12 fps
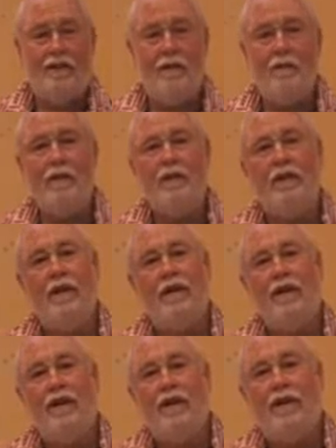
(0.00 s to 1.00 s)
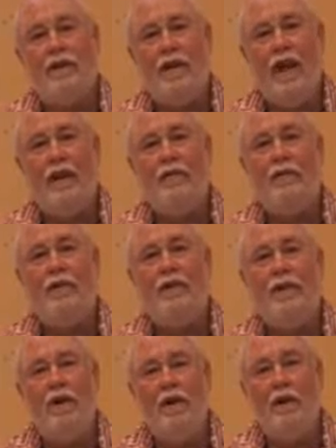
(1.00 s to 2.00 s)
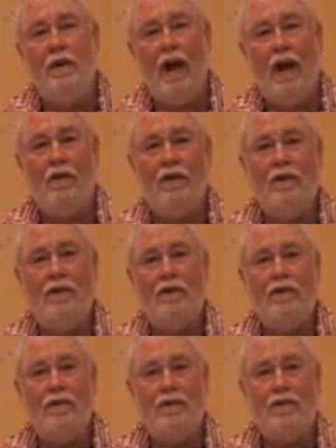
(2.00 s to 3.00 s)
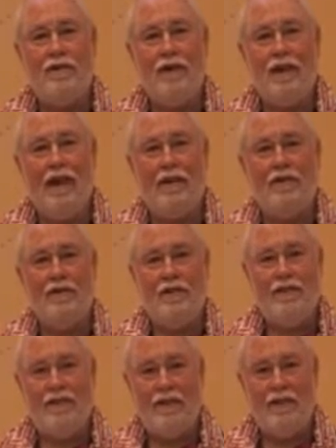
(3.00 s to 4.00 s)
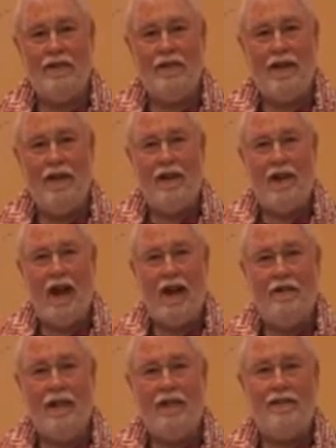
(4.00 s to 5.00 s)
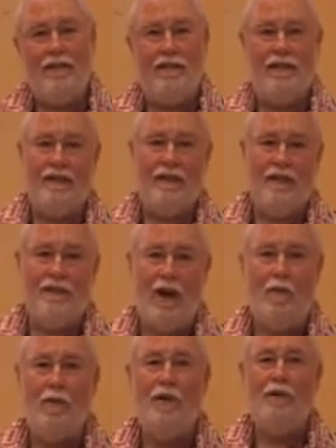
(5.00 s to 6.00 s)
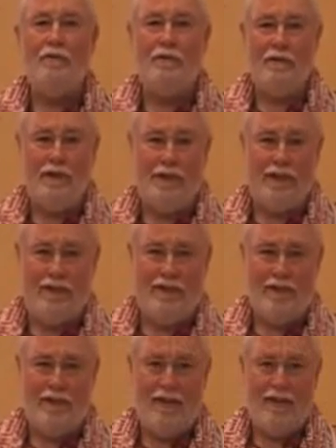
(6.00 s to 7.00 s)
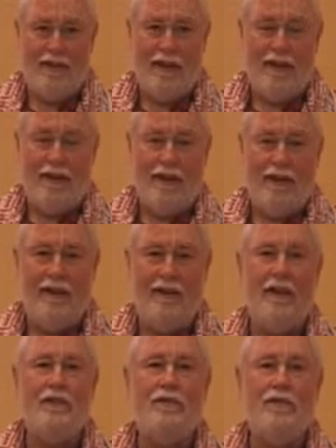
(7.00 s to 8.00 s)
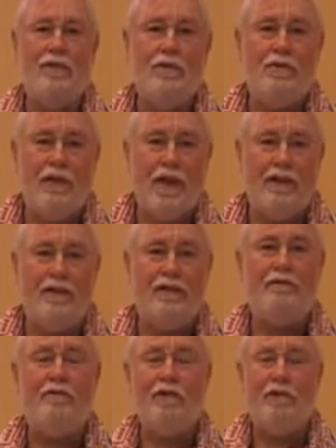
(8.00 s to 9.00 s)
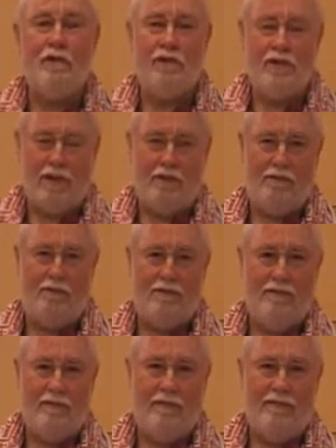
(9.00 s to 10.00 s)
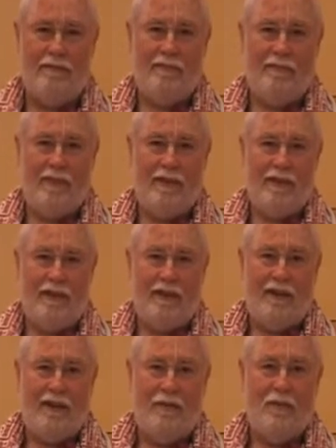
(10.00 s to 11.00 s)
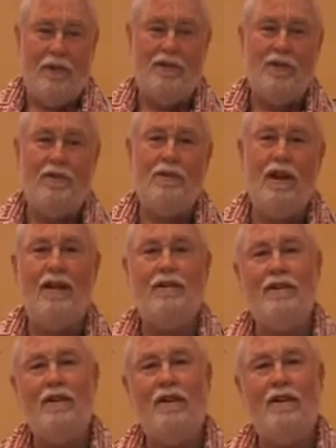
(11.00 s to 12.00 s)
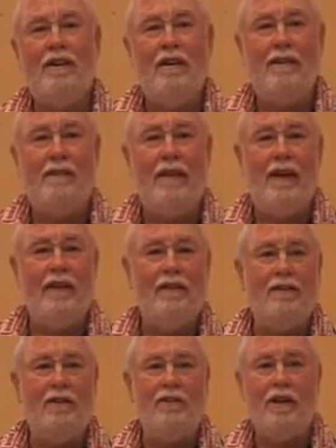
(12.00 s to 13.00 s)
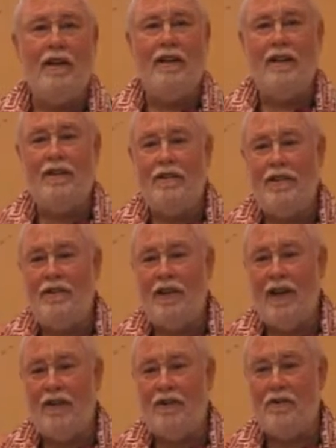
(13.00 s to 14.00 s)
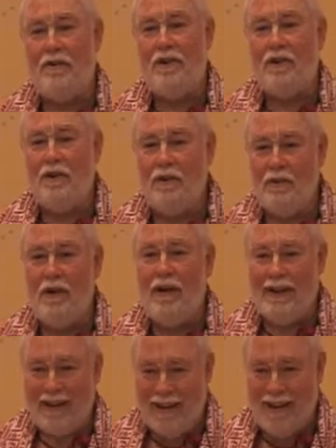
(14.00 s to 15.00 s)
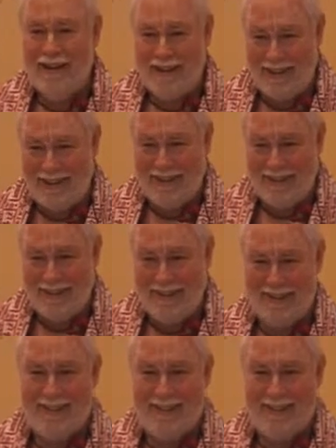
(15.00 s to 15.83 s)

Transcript: Similarly, you can't really know how good this Krishna consciousness is, how tasty it is, how wonderful it is, unless you taste it for yourself. And once you taste it, then just like that cheesecake, you're going to want it again and again.